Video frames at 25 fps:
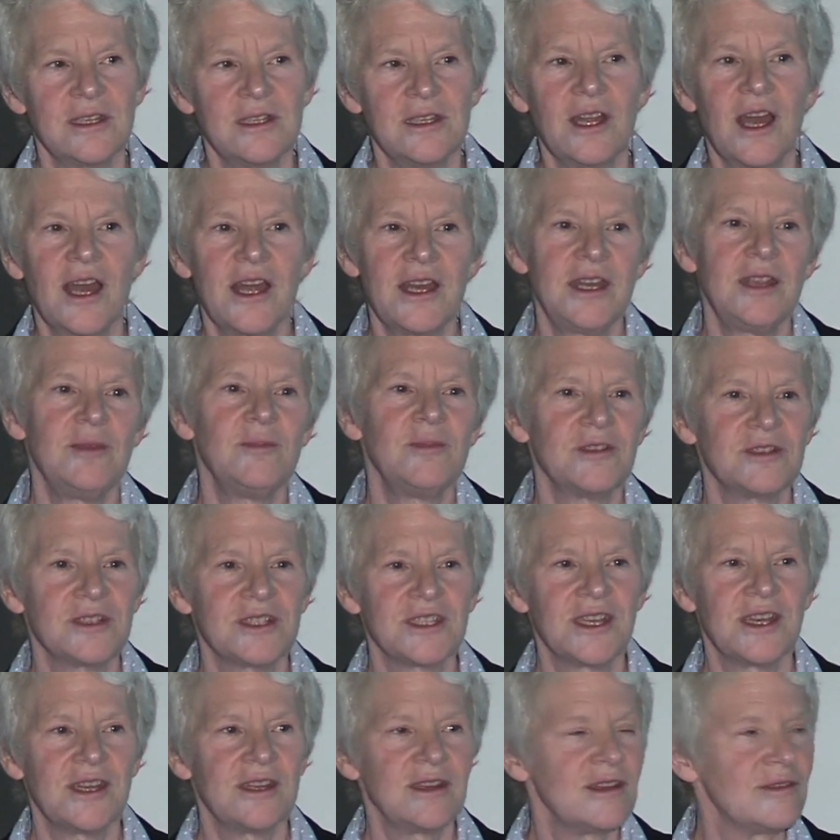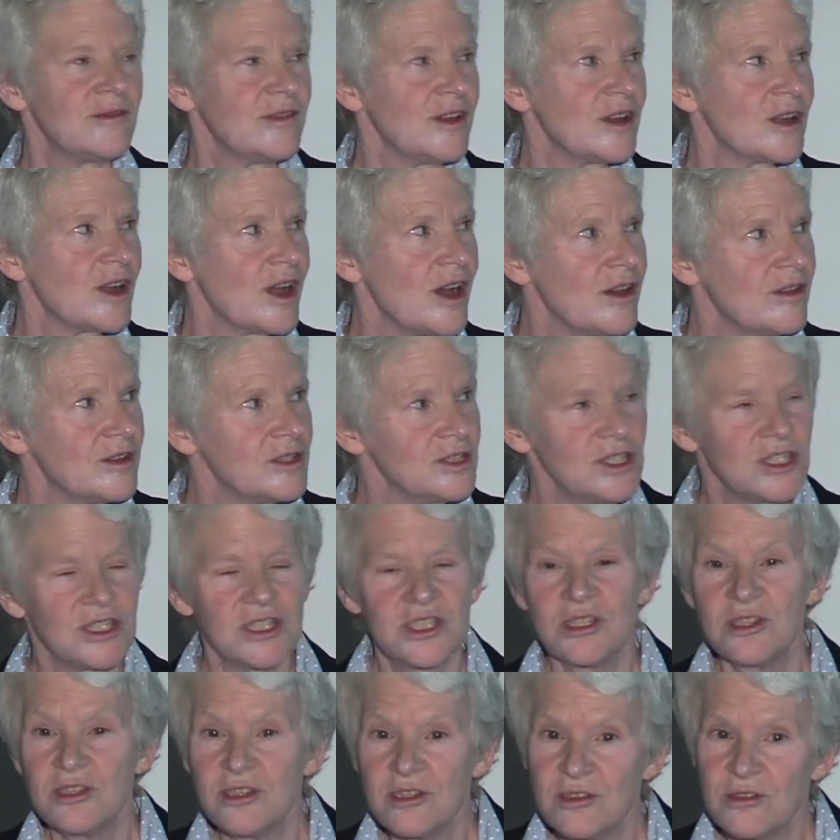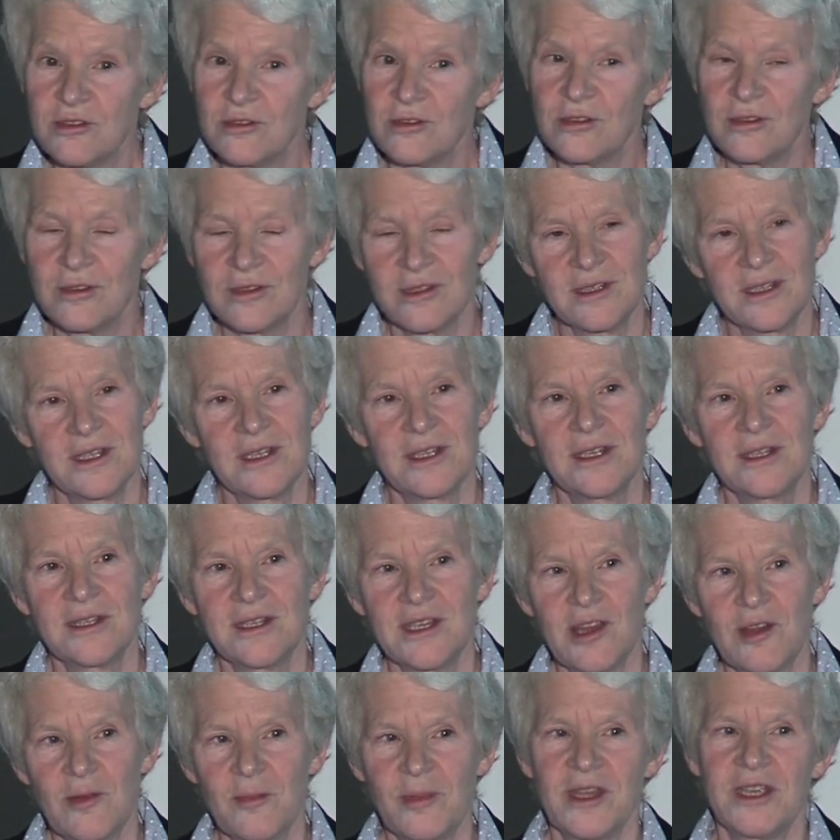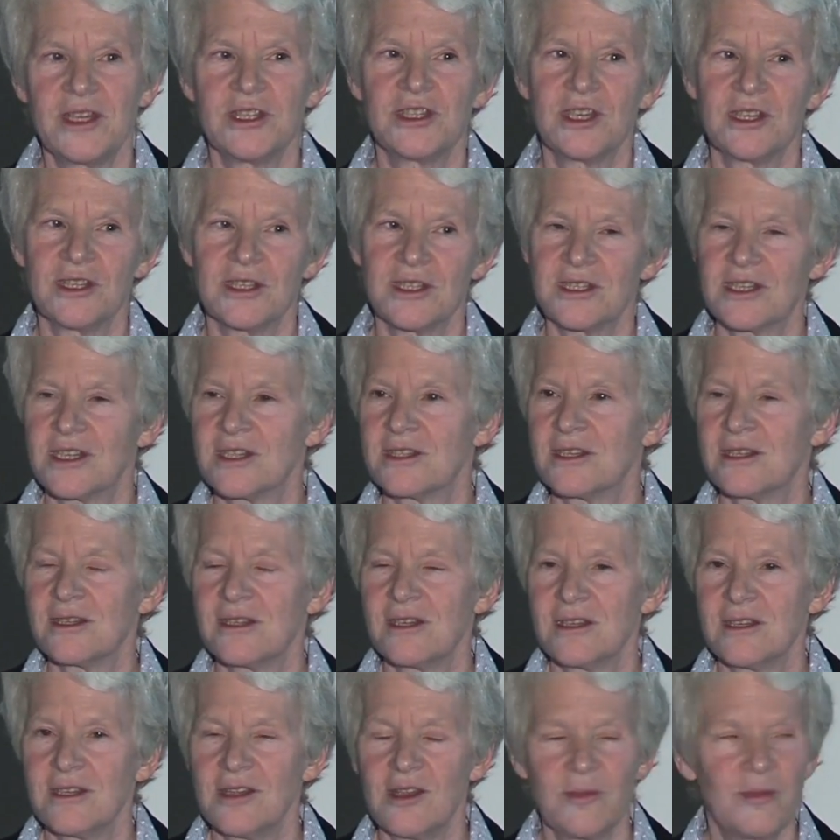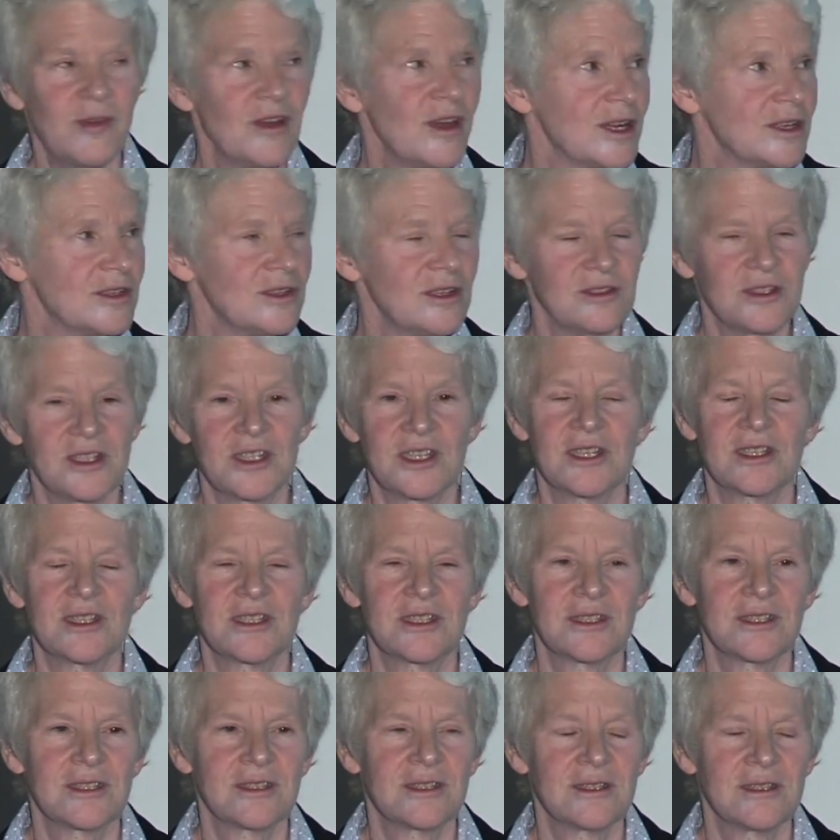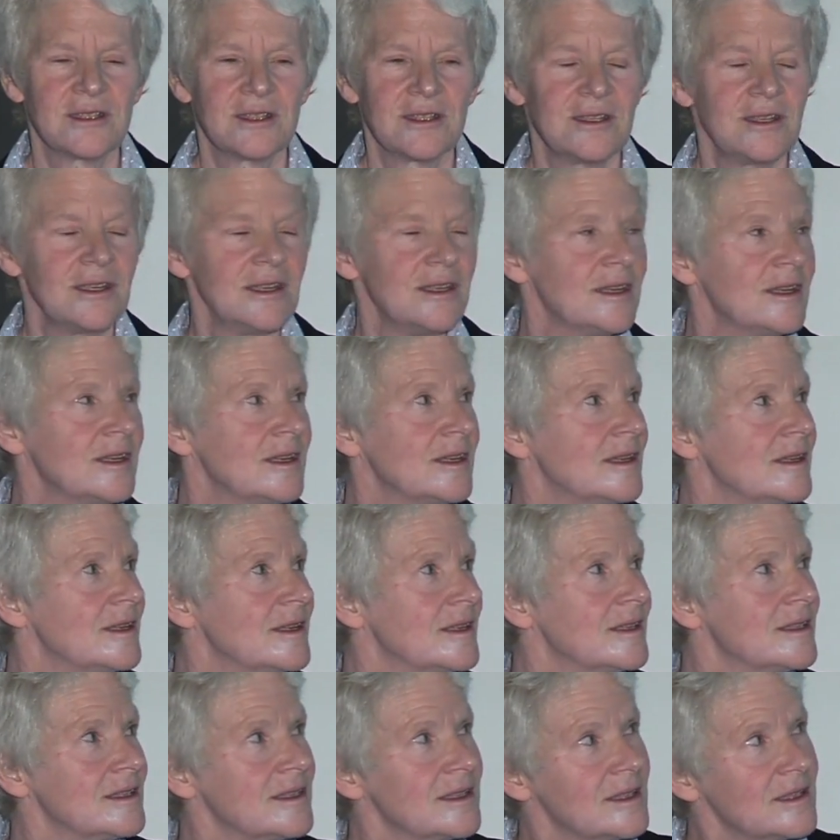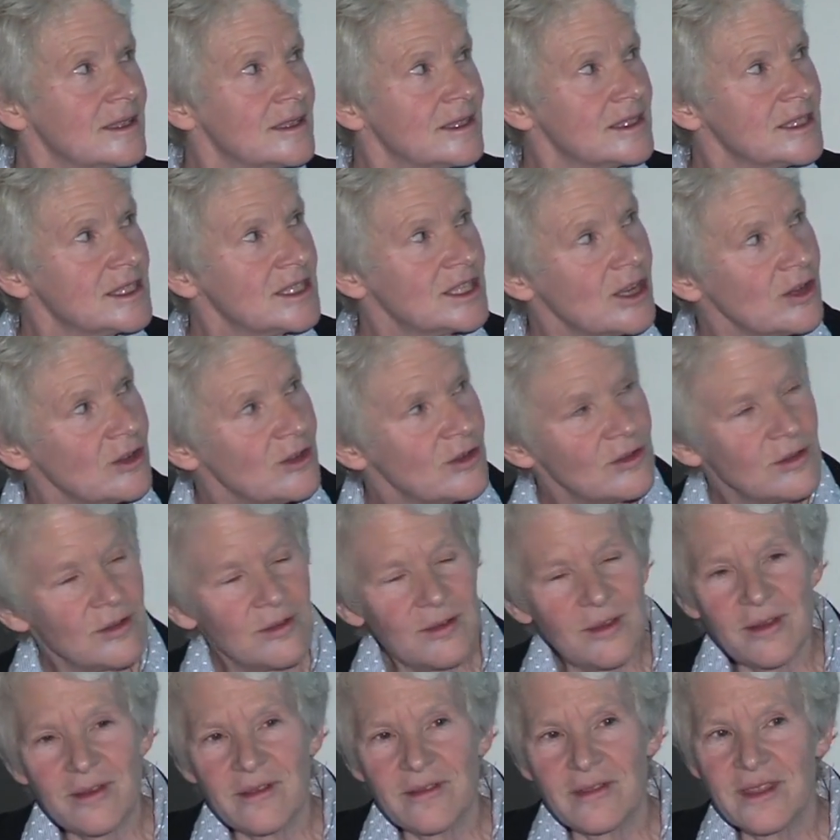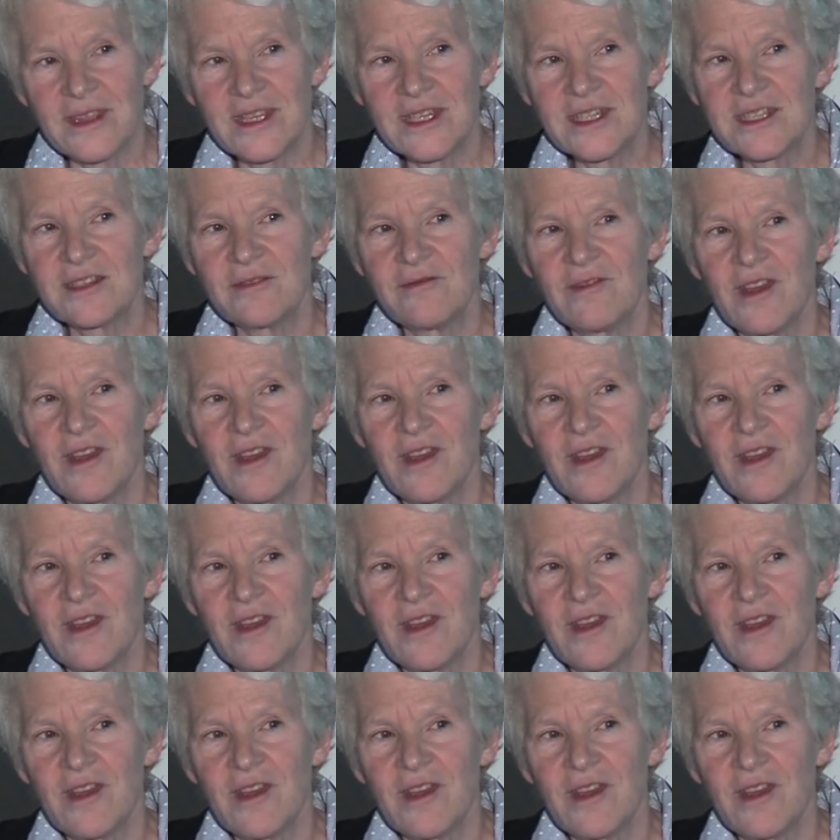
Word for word: 90% of oncologists do tell patients their prognosis. So this